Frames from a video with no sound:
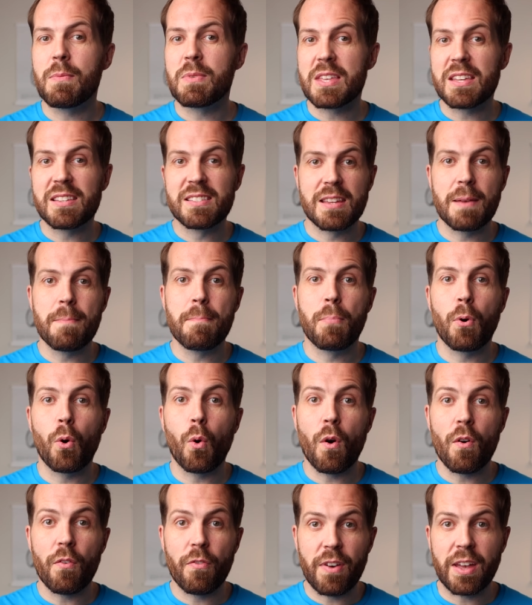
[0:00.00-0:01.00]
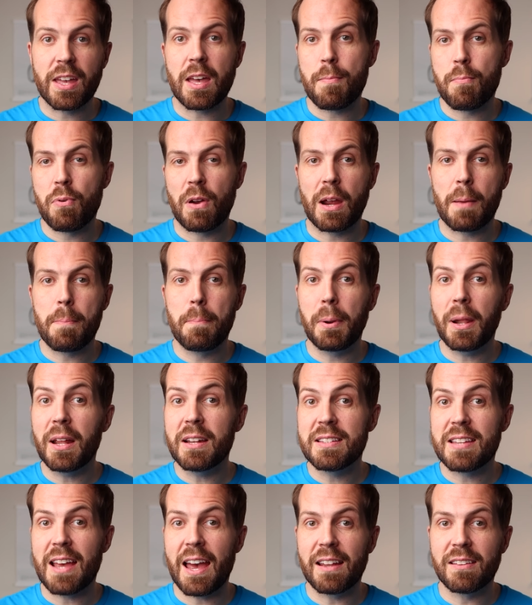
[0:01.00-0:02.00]
with a simple finger prick
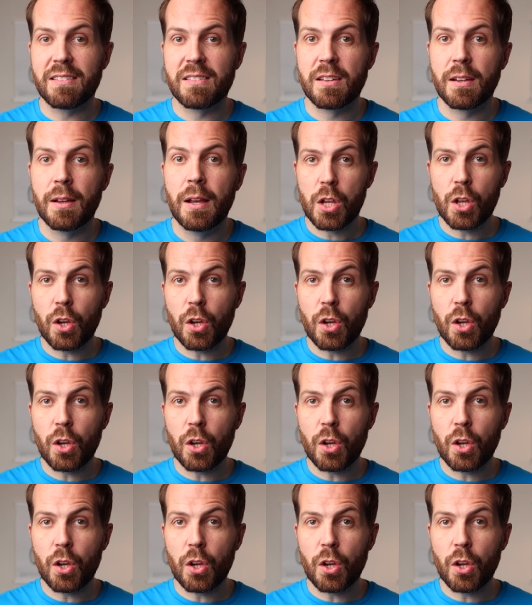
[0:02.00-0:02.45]
blood test.